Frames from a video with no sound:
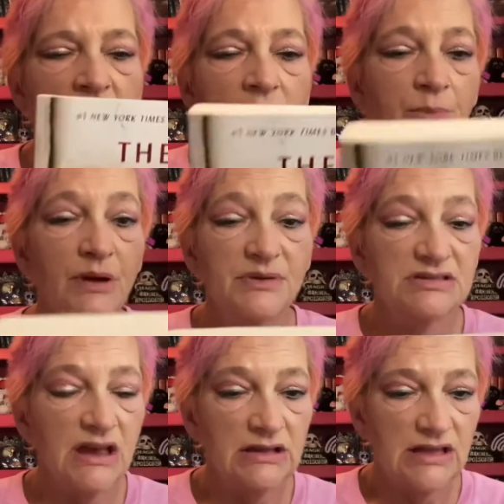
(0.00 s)
I'm probably
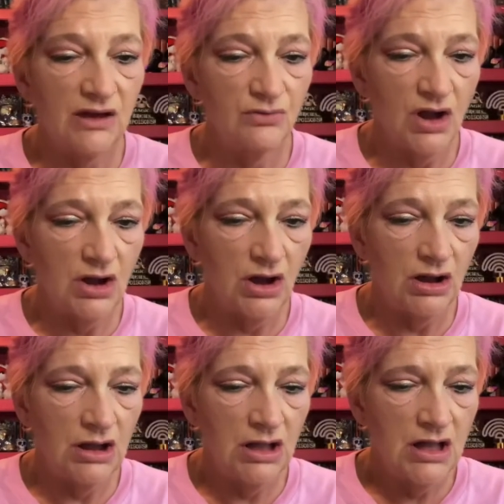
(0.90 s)
saying that
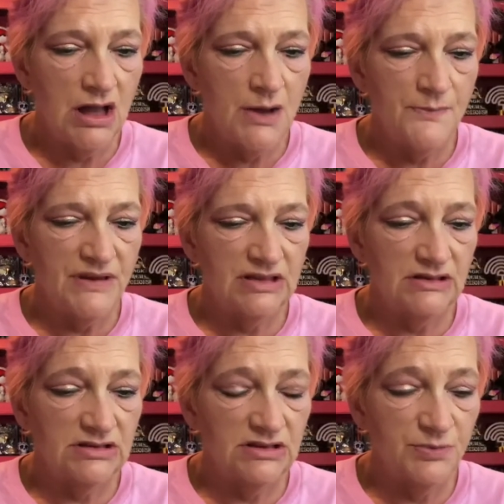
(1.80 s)
wrong, but
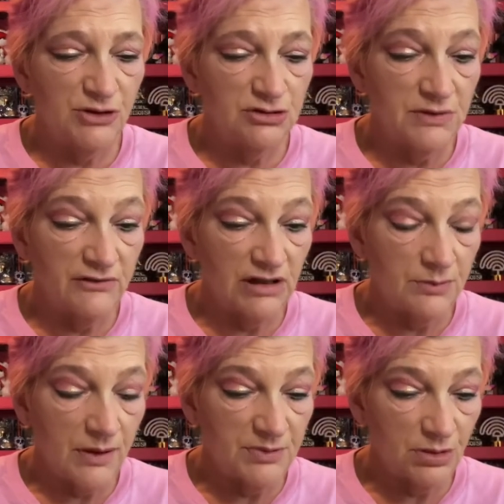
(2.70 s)
this is supposed to be a really
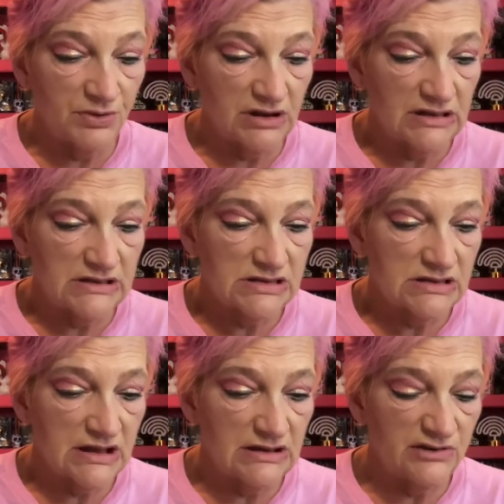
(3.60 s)
popular book, and this
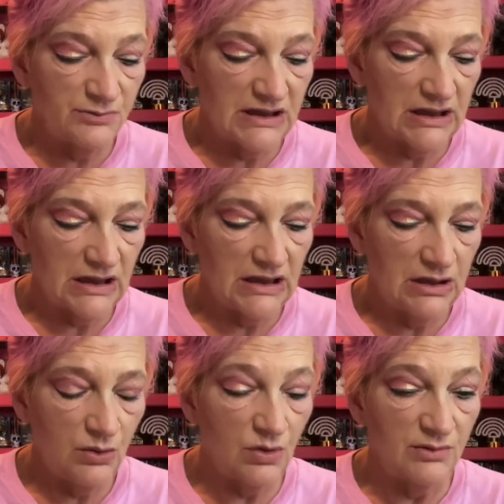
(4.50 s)
is kind of
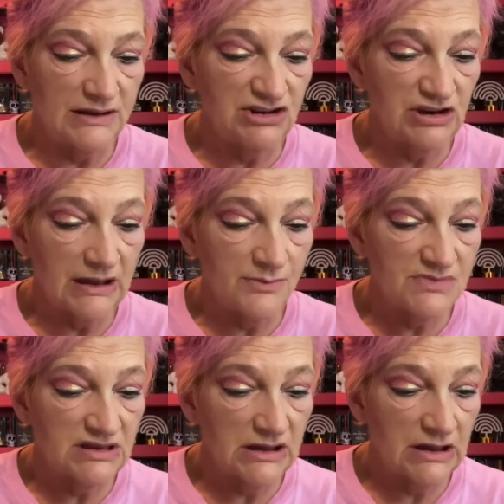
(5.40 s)
one of my
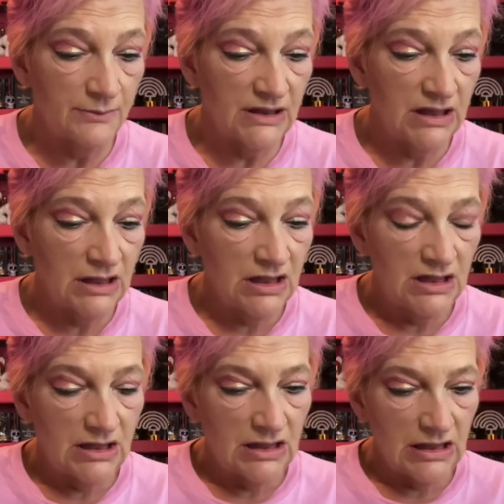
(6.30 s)
jams.
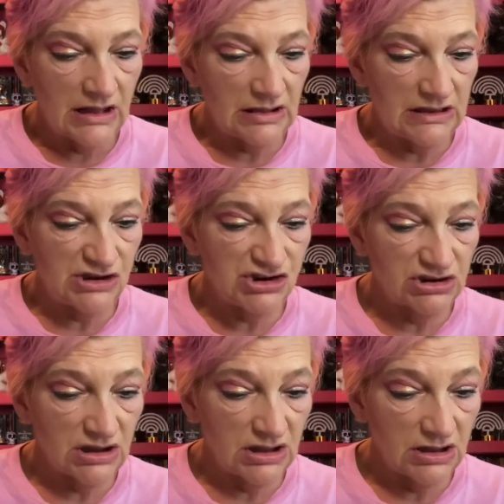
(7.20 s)

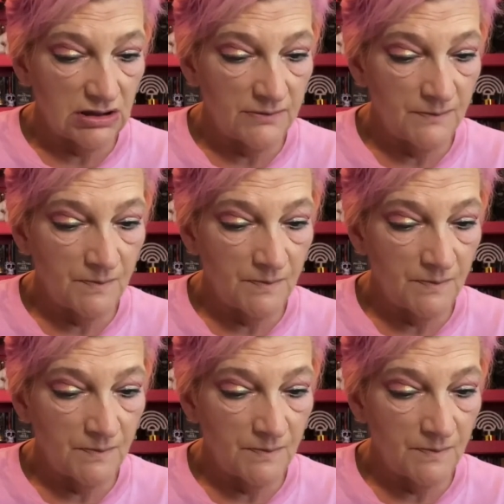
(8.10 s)
Alicia